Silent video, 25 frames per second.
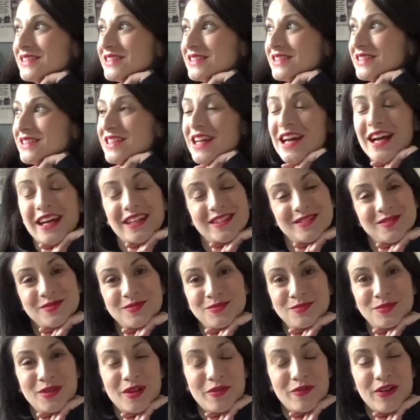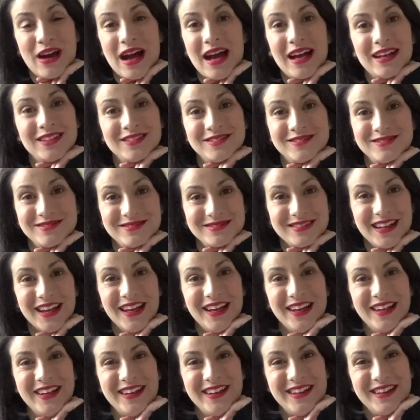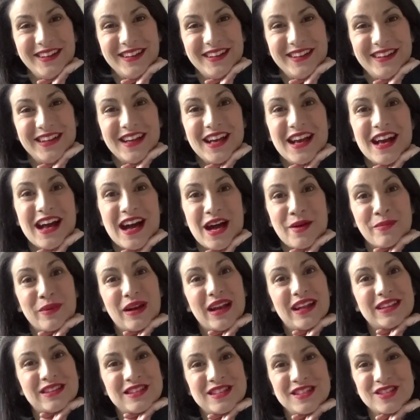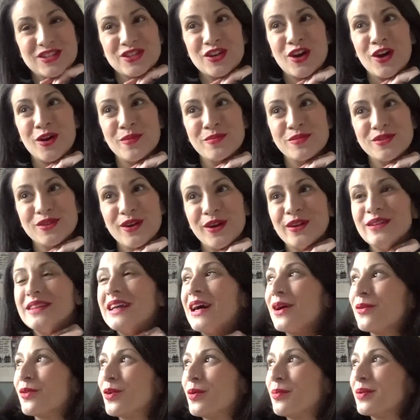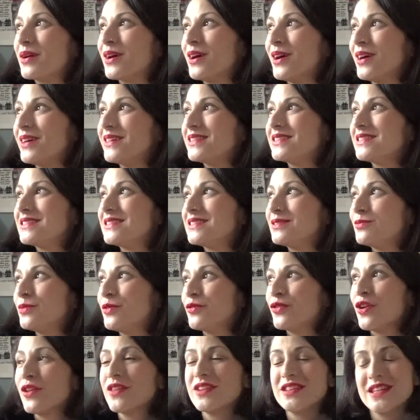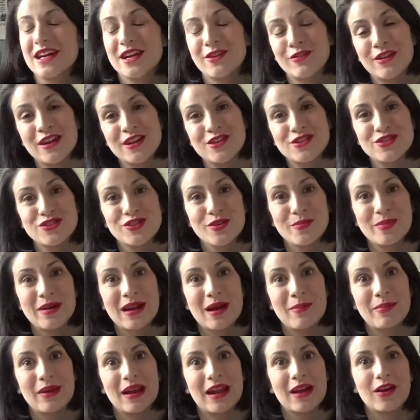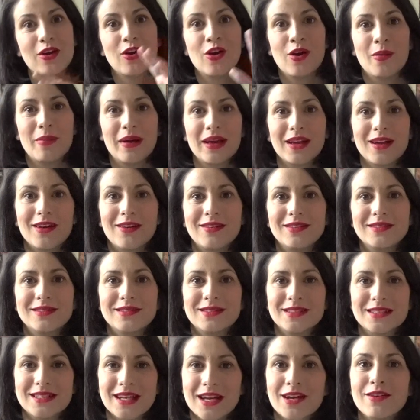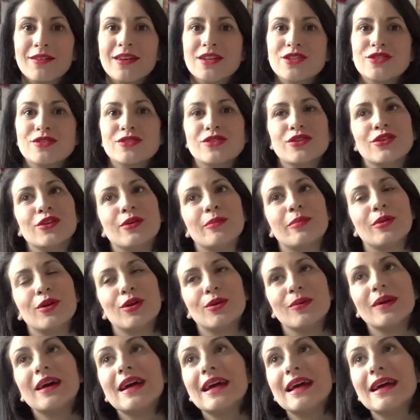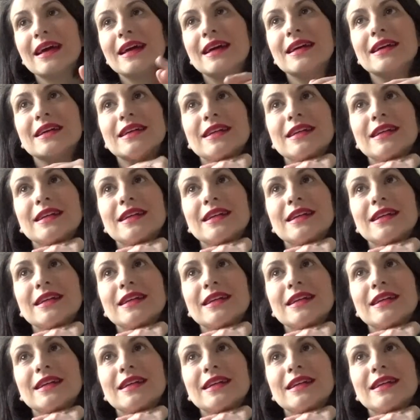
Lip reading: yeah, we're fine. I'm glad the storm's gone now though, because we've got the decorations up and I'll be like, oh my god, the decorations are going to blow away.